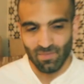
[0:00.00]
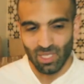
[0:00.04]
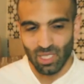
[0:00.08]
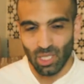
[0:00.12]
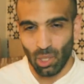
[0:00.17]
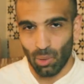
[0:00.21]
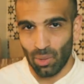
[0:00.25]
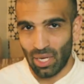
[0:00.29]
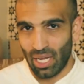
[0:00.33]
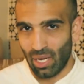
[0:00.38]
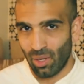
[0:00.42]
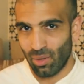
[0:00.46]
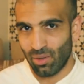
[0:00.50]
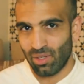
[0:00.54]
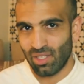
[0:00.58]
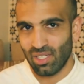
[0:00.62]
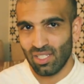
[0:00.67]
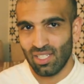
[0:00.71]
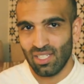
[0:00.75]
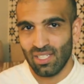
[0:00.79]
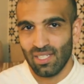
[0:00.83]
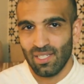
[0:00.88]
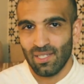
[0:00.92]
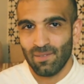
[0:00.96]
no doubt.
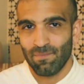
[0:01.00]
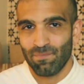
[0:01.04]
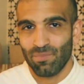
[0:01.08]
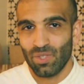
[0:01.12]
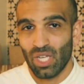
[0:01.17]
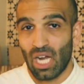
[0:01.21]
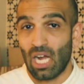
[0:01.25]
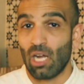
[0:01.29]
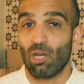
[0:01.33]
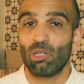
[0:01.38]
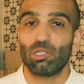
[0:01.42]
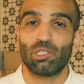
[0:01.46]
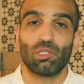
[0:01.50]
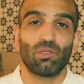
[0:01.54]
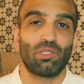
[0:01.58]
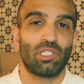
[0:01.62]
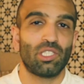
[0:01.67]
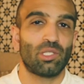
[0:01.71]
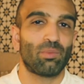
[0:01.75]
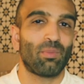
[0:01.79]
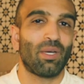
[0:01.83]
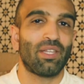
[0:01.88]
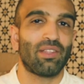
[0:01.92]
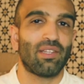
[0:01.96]
I also
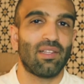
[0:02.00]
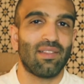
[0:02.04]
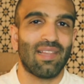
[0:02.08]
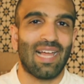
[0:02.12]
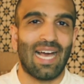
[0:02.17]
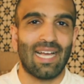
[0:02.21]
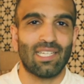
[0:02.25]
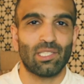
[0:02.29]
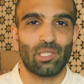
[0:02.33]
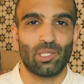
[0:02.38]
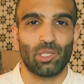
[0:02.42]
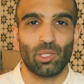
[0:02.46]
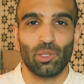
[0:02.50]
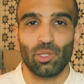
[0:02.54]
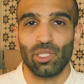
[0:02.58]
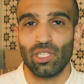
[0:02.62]
just spent the last two